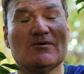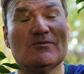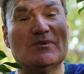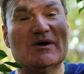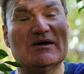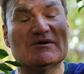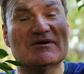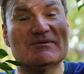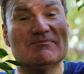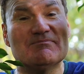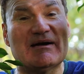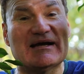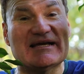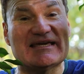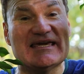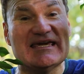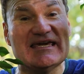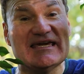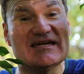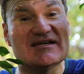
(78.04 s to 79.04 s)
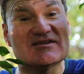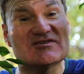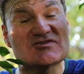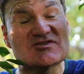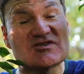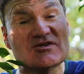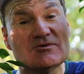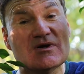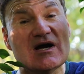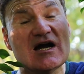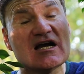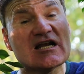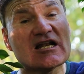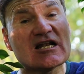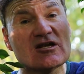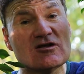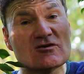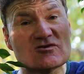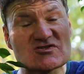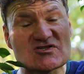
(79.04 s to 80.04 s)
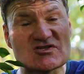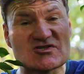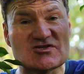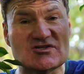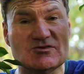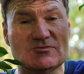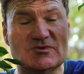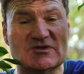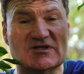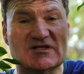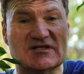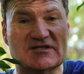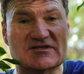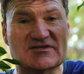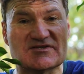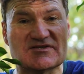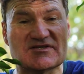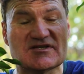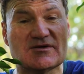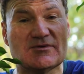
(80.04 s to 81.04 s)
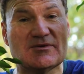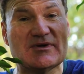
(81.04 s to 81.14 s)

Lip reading: Welcome back here to a Gloucestershire woodland.